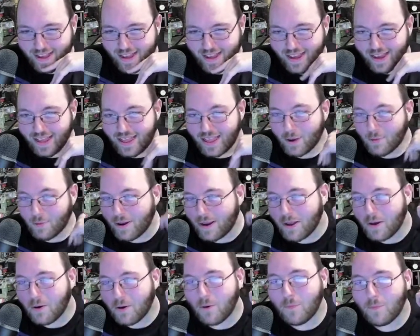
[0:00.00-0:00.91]
That we
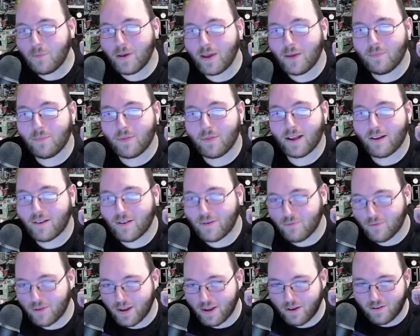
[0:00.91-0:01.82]
know and players
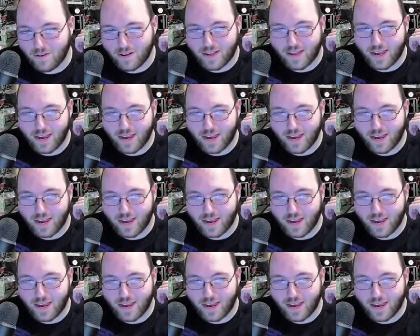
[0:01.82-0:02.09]
will notice,